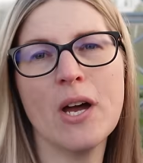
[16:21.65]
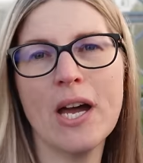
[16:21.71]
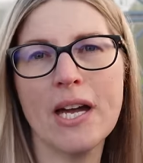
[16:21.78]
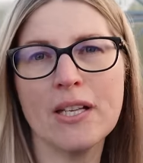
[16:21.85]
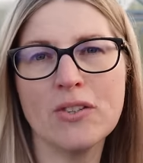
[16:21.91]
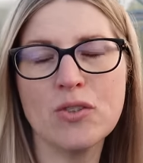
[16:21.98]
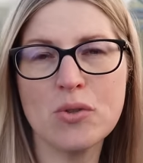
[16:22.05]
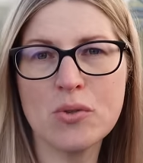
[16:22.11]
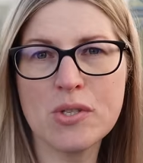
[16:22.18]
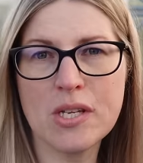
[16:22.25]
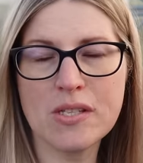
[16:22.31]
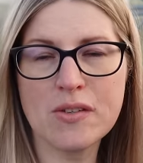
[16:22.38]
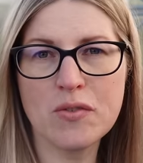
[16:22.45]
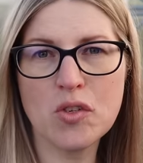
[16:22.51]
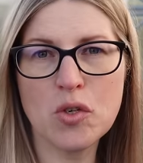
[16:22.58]
had two
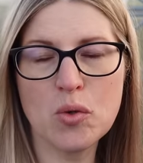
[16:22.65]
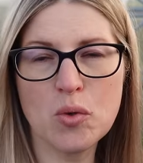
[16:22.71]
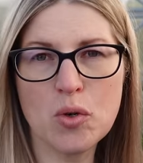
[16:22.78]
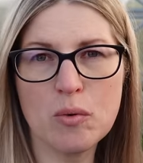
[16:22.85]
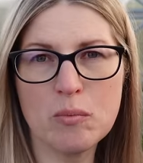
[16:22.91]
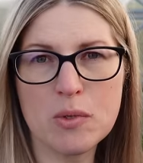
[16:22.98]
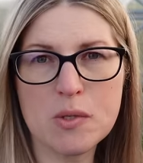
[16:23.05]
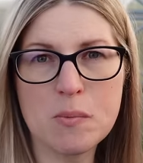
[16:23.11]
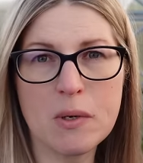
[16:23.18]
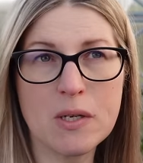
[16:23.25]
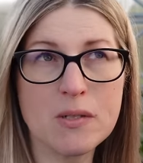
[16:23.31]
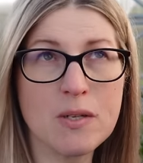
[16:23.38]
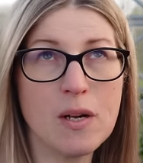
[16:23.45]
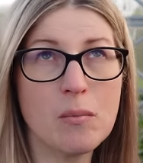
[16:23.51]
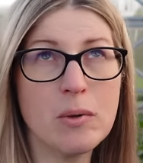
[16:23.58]
sets of cucumbers
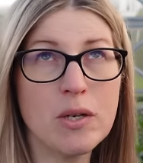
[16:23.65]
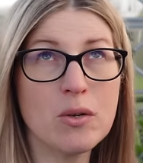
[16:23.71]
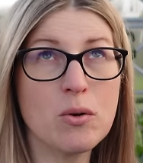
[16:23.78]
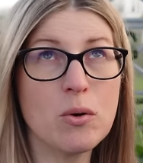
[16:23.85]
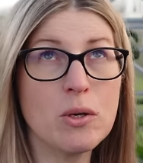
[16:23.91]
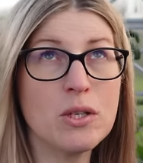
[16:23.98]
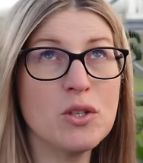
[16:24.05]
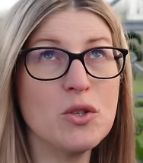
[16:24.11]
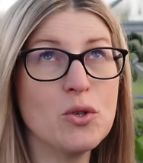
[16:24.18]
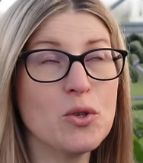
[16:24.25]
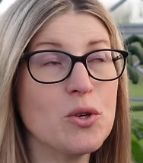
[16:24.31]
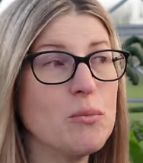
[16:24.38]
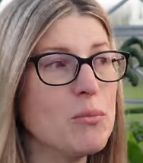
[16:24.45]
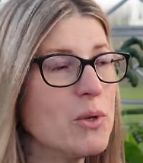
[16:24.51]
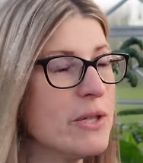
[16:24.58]
because I'd be growing
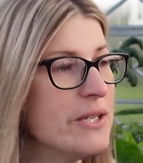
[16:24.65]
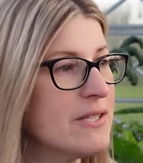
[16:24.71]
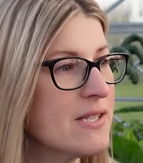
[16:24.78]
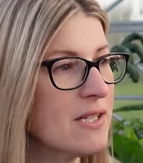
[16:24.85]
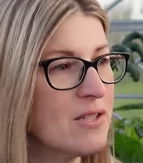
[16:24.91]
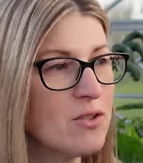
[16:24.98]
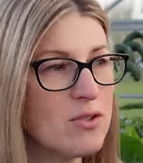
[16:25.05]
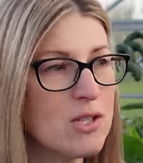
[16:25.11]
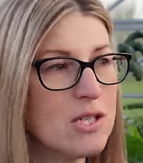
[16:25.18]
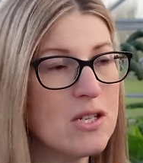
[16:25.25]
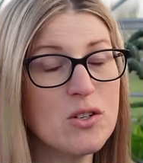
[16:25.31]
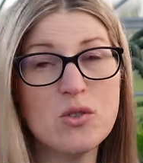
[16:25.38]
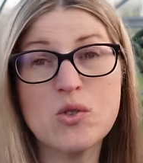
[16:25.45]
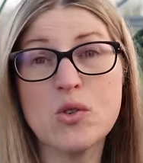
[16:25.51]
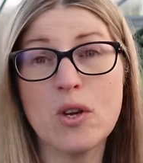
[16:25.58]
cucumber inside the
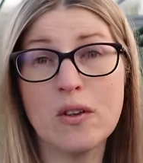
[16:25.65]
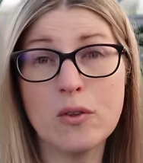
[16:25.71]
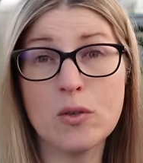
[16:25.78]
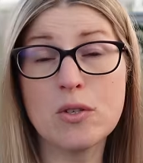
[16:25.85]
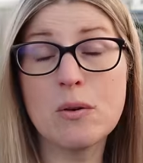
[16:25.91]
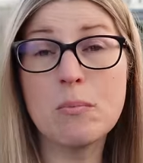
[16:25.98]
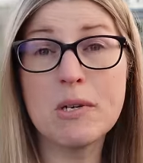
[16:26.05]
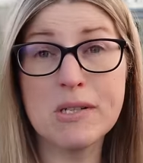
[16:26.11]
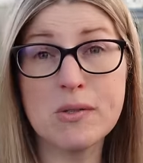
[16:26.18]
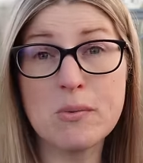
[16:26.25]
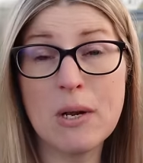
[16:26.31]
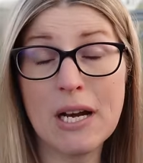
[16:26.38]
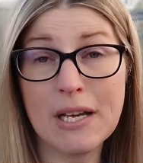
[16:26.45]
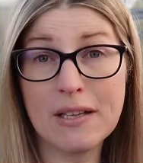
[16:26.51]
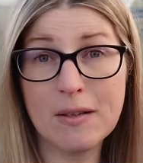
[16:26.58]
greenhouse so I thought I might as
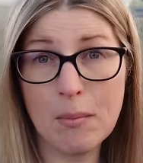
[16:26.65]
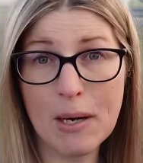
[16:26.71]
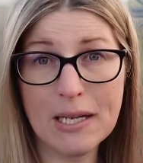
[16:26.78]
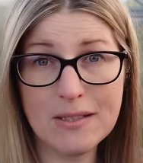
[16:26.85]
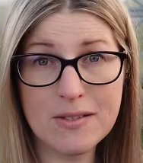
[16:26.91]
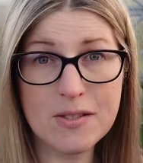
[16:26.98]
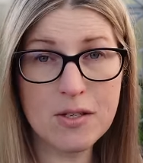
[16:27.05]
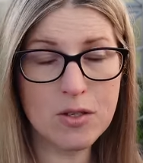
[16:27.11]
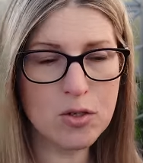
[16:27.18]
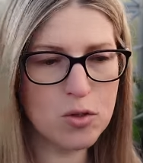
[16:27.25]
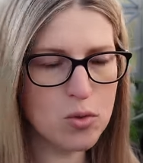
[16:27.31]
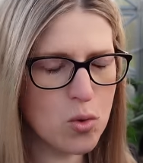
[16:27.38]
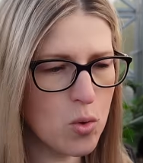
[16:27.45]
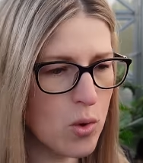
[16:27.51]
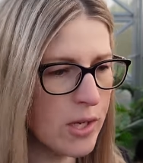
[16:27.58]
well get the plants
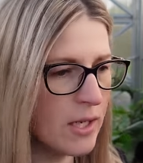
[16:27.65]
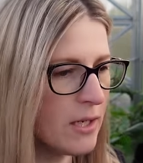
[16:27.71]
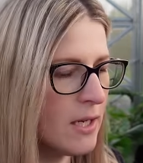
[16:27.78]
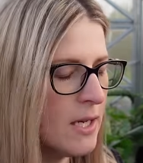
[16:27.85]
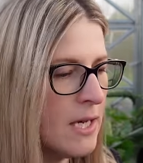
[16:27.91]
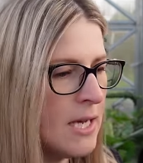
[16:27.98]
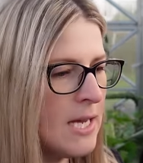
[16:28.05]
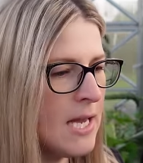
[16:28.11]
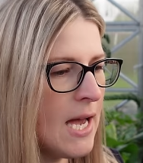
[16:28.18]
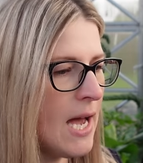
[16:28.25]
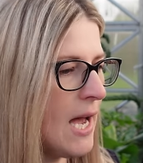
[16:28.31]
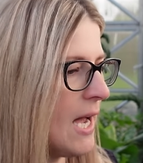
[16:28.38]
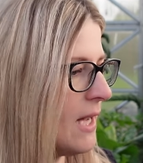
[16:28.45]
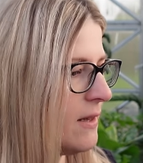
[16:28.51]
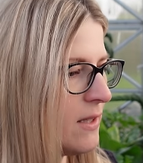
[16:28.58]
going
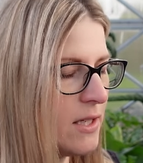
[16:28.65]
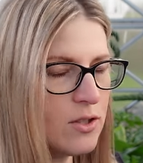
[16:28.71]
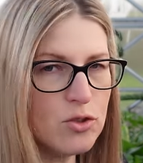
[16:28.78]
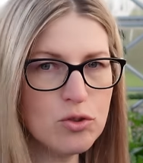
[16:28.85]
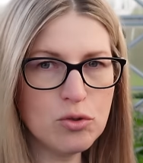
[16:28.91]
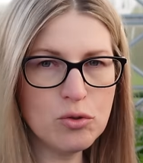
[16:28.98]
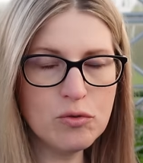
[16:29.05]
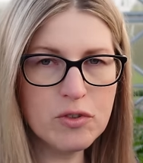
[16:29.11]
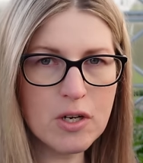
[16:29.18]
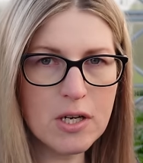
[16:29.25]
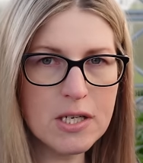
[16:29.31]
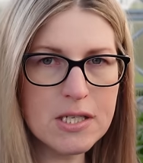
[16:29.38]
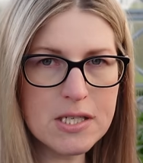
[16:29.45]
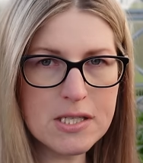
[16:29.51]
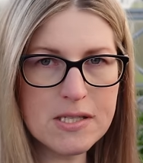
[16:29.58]
and I had two
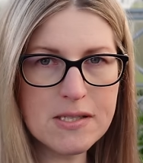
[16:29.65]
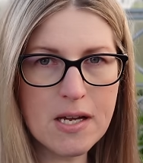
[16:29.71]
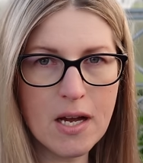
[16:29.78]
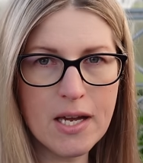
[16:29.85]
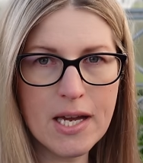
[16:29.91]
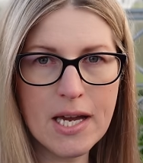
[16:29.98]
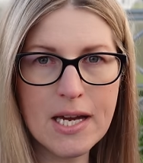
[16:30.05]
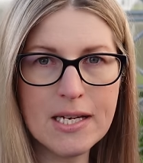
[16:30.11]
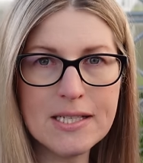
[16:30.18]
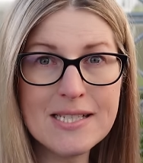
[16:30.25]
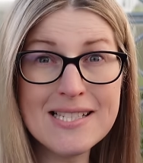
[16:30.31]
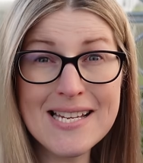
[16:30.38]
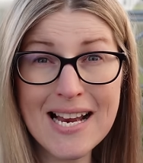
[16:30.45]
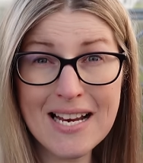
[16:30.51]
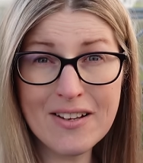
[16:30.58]
varieties I had
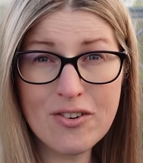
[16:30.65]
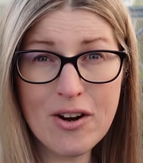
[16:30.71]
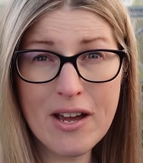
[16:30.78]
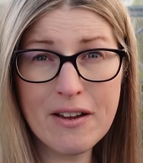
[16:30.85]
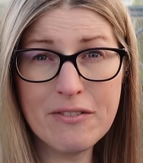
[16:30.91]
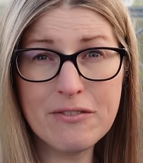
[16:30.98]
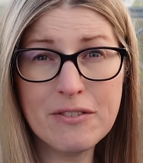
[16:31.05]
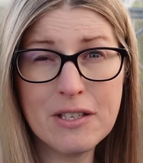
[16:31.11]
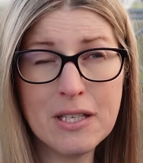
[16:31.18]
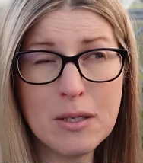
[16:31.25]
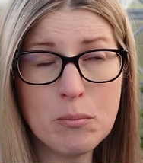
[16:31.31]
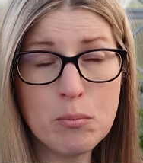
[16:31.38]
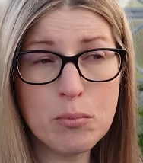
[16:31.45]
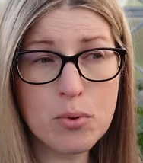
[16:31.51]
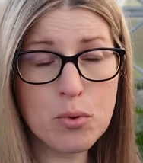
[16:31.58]
Telegraph
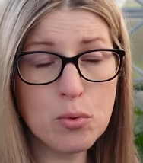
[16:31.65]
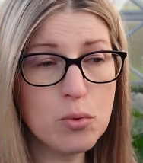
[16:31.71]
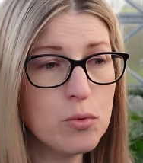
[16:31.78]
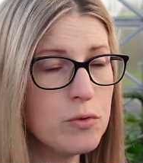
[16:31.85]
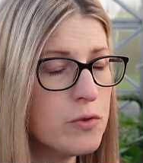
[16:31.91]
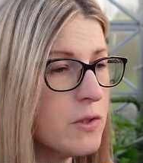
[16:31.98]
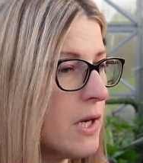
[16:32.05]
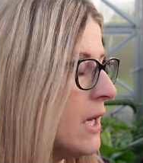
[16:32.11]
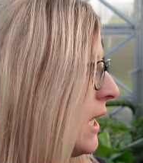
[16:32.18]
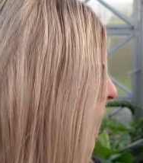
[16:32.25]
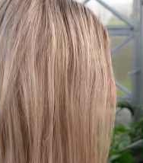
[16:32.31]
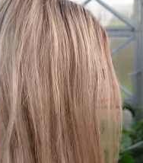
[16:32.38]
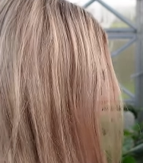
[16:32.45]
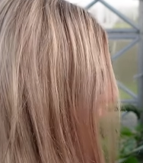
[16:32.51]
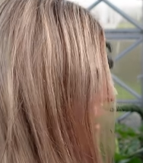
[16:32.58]
Improved
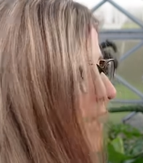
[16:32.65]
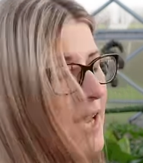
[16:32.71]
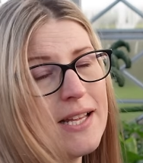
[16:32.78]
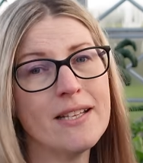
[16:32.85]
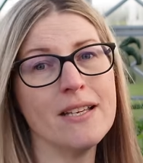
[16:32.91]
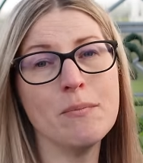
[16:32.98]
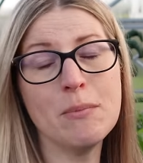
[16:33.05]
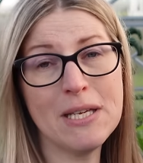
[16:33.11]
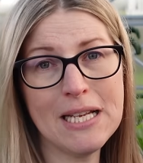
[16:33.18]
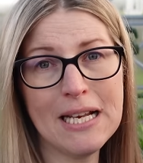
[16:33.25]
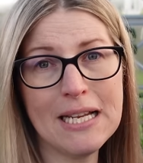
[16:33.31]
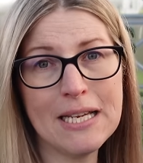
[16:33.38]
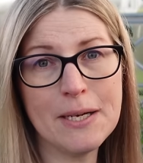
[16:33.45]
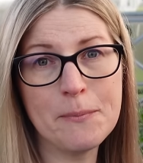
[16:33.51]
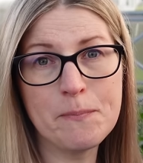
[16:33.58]
and I had
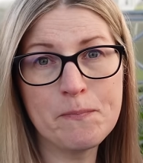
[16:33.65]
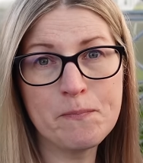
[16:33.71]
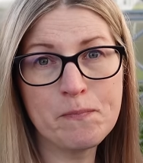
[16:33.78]
Emilia